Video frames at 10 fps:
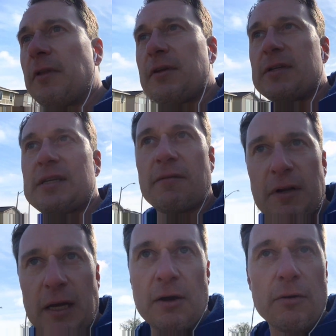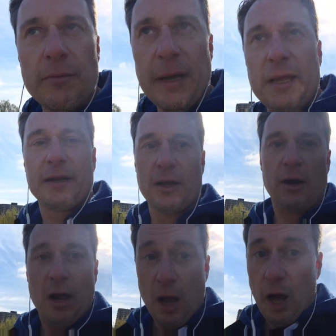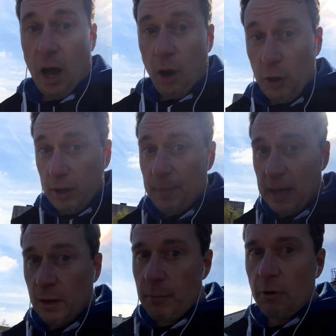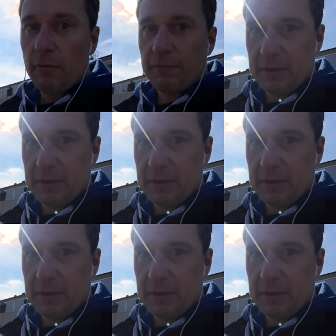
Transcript: with a 70 year old man here. You can make a move.